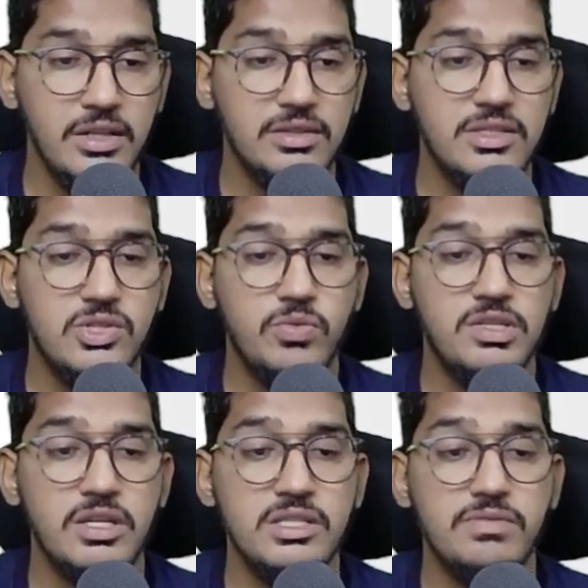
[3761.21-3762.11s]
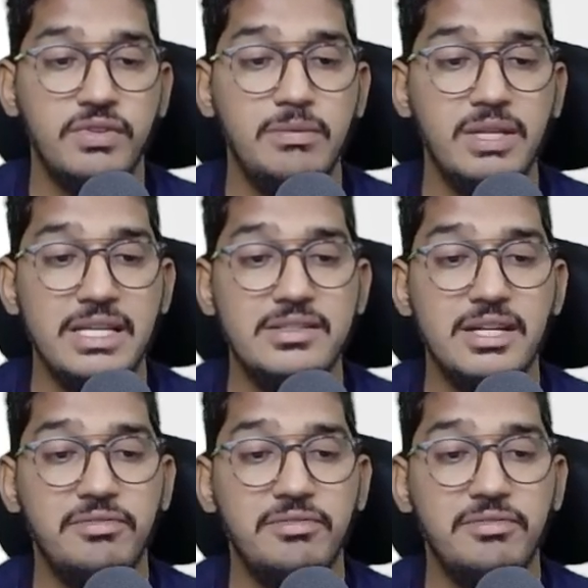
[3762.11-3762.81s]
This question is from essay